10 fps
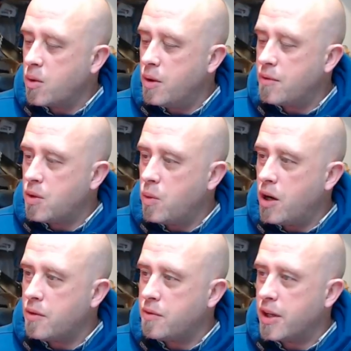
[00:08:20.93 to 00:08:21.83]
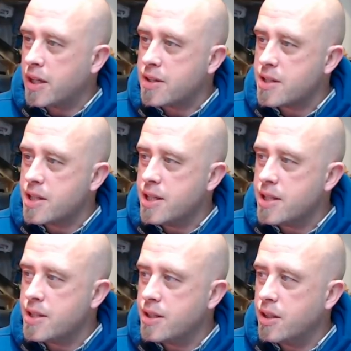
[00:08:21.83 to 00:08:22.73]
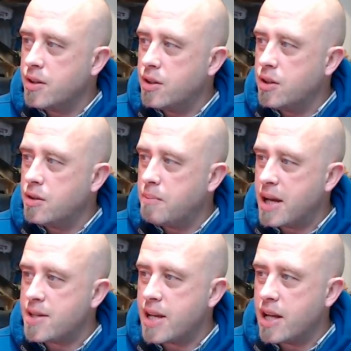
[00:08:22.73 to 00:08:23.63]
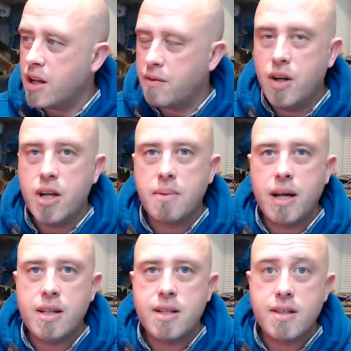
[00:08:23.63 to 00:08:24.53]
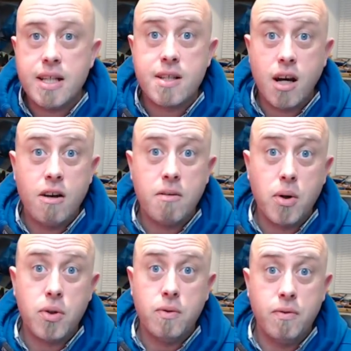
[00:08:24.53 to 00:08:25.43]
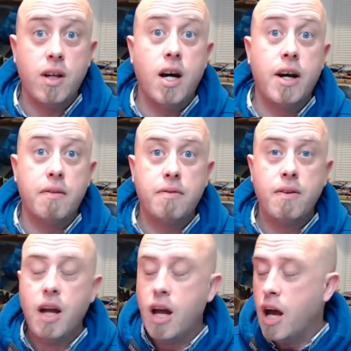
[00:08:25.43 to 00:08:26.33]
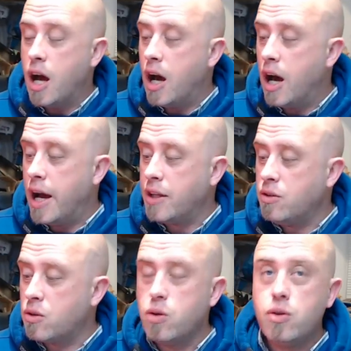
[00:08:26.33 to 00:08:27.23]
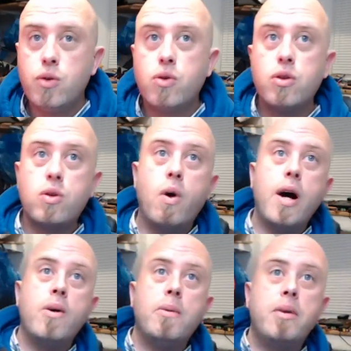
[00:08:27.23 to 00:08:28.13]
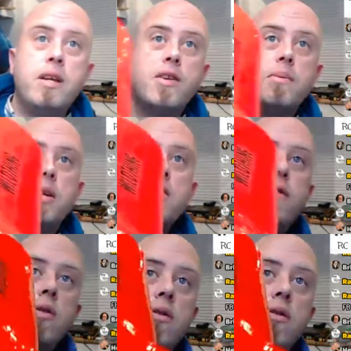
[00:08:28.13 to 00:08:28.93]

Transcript: With the wild things is the best saying I've heard about these are a model for life, and you could quite well believe it, because if you